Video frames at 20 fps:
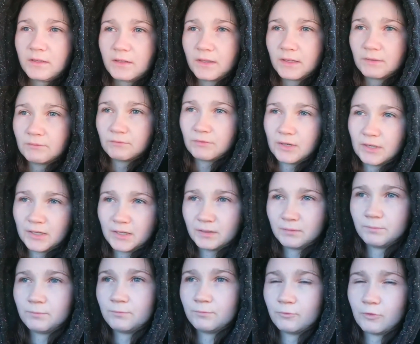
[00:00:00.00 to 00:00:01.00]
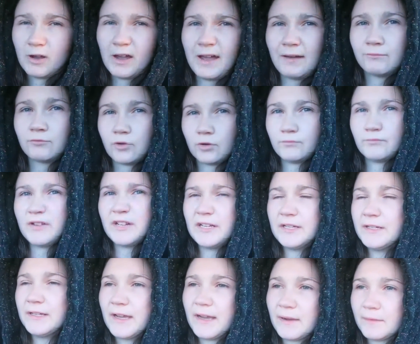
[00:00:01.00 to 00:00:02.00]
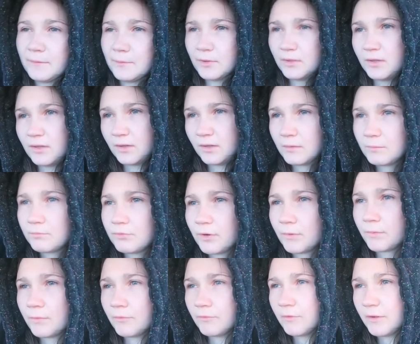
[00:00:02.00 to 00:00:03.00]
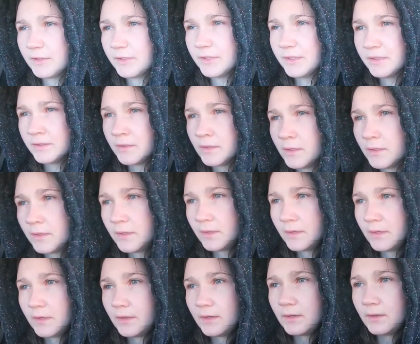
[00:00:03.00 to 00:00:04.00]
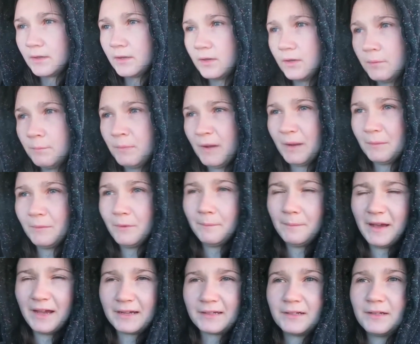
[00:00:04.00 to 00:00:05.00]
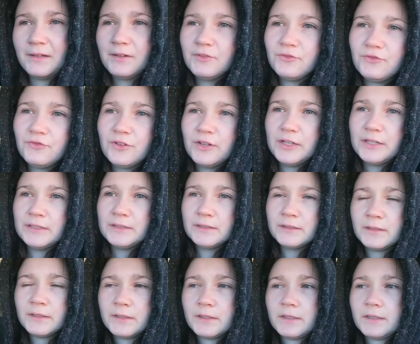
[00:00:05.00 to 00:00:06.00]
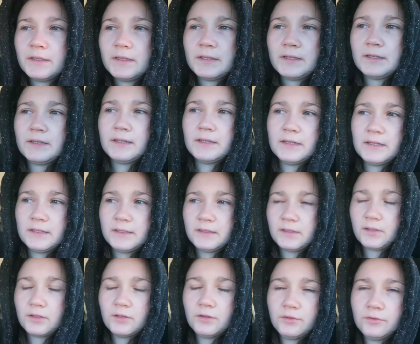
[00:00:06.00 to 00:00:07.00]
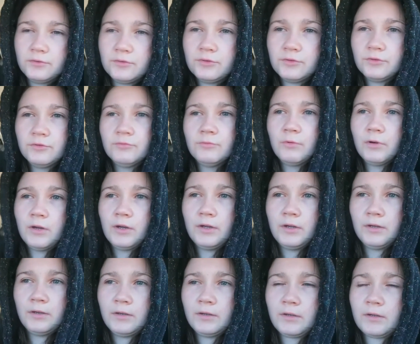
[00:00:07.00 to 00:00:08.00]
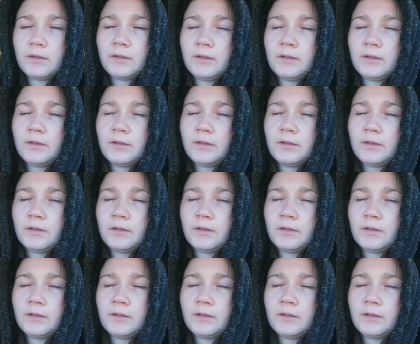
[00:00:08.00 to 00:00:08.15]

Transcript: get ready. Well, I have got ready now, but like proper ready. Pack my bag and everything. And go to work.